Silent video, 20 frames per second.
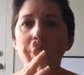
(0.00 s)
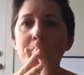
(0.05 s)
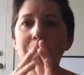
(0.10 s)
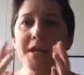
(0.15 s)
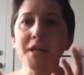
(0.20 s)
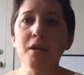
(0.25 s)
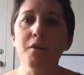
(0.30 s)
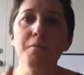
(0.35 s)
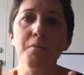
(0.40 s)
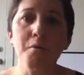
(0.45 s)

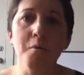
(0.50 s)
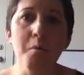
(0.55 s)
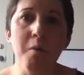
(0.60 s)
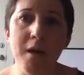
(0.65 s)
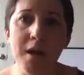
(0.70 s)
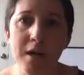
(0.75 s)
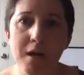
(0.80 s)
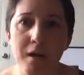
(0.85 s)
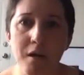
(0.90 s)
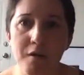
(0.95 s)
become
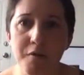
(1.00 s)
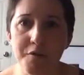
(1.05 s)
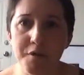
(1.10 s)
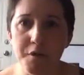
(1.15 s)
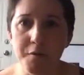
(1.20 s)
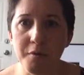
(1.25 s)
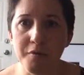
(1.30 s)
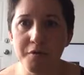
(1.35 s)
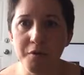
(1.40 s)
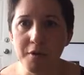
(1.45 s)
aware of
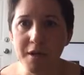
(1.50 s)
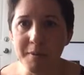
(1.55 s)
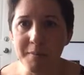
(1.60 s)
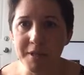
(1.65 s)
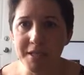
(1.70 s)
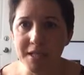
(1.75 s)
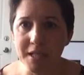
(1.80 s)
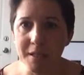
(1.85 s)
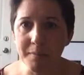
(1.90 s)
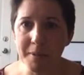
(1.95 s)
some of your
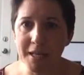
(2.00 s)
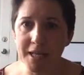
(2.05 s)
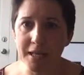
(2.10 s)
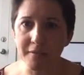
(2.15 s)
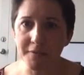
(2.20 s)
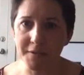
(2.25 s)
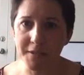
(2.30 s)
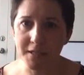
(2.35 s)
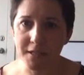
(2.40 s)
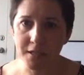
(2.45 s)
limiting
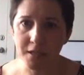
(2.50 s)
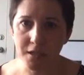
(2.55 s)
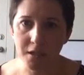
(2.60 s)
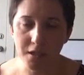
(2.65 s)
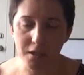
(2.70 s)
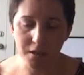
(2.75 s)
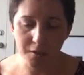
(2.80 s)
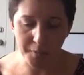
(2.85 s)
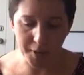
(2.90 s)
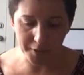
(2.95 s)
beliefs
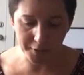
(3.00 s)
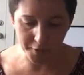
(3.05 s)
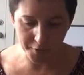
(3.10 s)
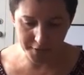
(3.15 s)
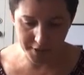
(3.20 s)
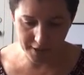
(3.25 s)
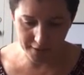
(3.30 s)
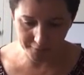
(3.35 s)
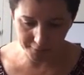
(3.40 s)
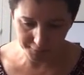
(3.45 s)
about
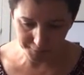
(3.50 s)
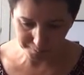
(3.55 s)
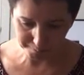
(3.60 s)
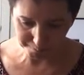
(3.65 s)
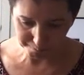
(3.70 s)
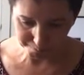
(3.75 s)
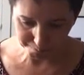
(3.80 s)
yourself.